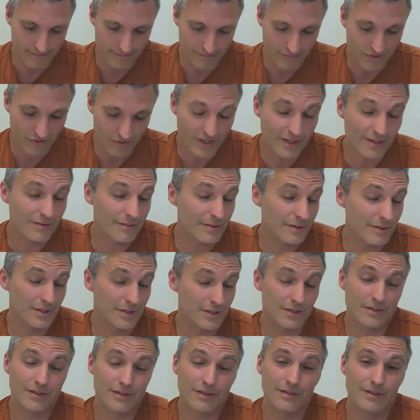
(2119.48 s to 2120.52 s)
really
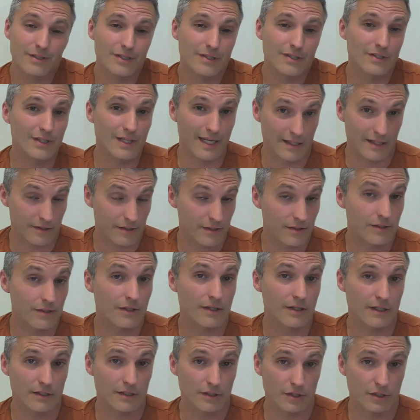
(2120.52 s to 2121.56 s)
resistant to
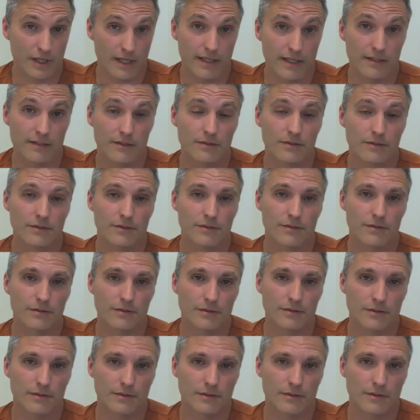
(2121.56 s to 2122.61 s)
necessary change,
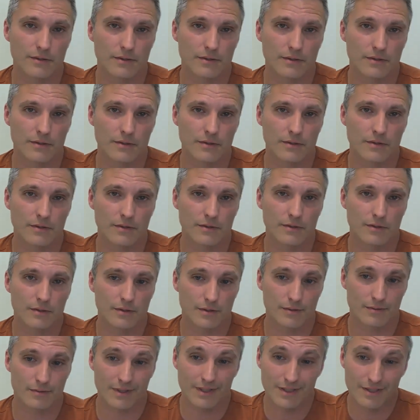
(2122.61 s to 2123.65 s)
or
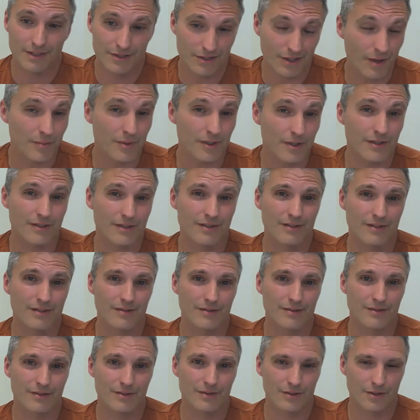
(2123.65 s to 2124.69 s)
really stubborn,
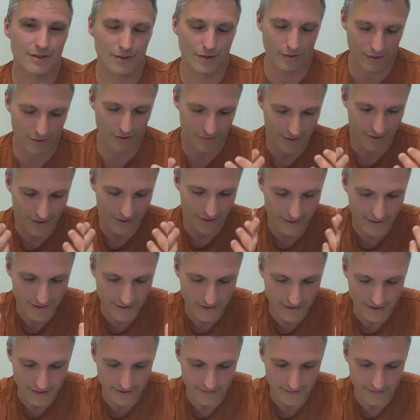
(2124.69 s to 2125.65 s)
or really